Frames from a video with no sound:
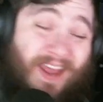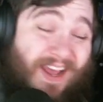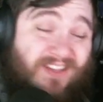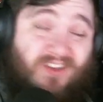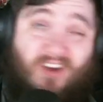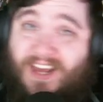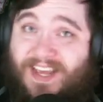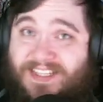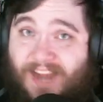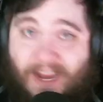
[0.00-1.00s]
hands on a
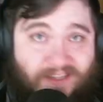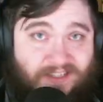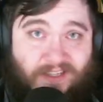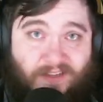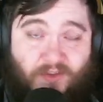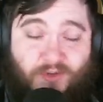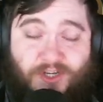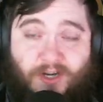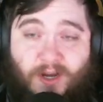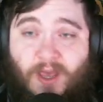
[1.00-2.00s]
Silas in the future,